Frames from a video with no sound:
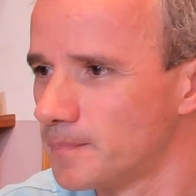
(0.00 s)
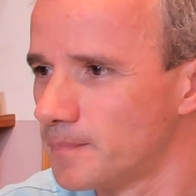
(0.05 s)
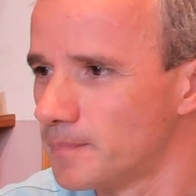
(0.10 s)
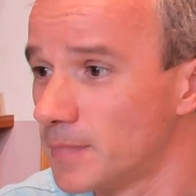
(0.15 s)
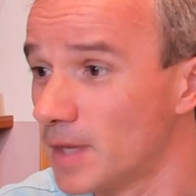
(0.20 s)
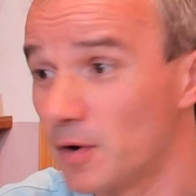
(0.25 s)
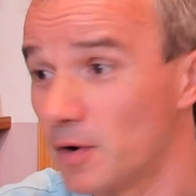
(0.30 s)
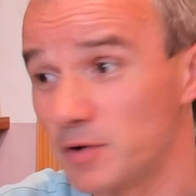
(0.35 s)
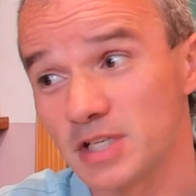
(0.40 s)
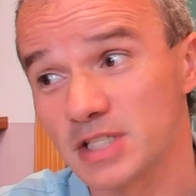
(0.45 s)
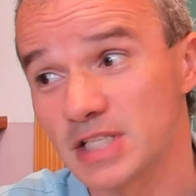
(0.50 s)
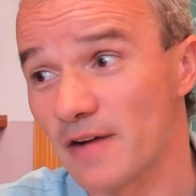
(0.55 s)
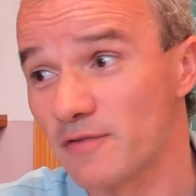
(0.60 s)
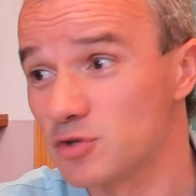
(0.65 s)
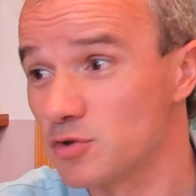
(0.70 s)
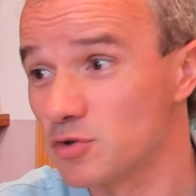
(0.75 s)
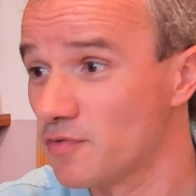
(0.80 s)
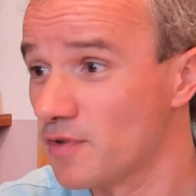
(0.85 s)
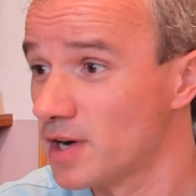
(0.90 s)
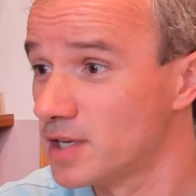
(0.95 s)
Now you just have
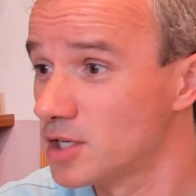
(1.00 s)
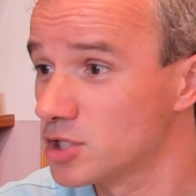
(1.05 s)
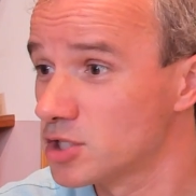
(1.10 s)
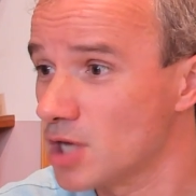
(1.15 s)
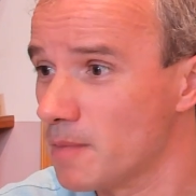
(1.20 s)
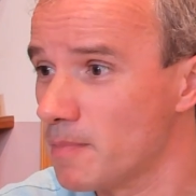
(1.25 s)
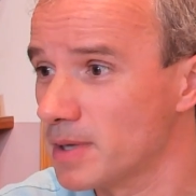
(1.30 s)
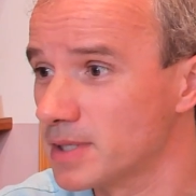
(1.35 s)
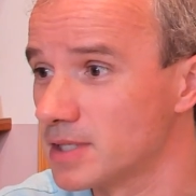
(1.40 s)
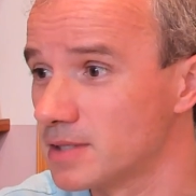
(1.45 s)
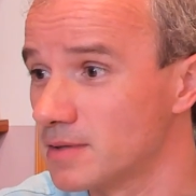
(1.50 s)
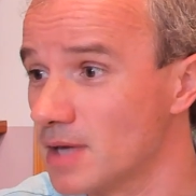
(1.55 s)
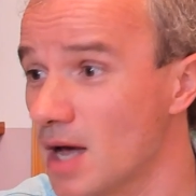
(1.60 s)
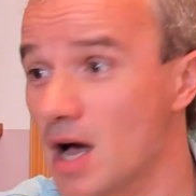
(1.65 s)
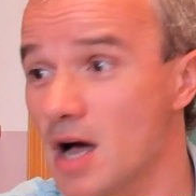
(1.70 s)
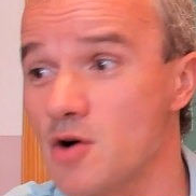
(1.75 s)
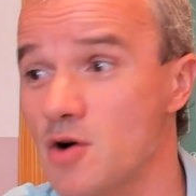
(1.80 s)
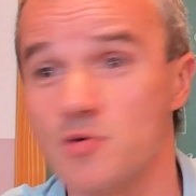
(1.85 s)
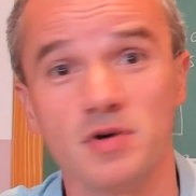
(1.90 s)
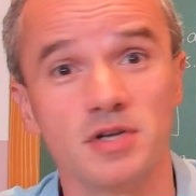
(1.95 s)
to find the stop button.
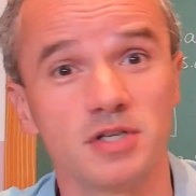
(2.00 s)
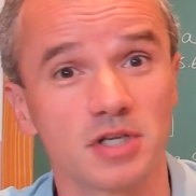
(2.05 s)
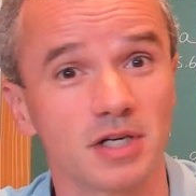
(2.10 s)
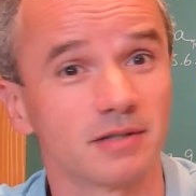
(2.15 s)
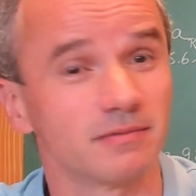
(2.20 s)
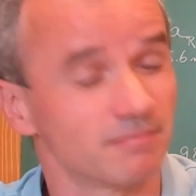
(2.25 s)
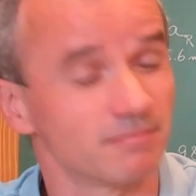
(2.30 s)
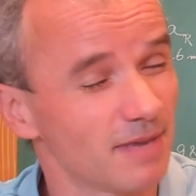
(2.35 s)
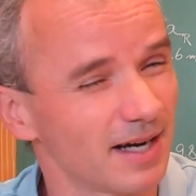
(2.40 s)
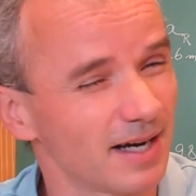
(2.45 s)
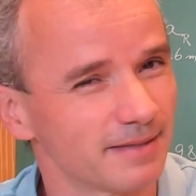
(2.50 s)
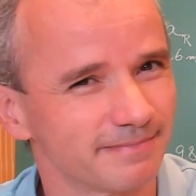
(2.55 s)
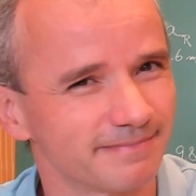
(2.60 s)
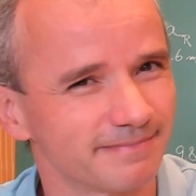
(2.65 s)
Oh, it's here. Bye.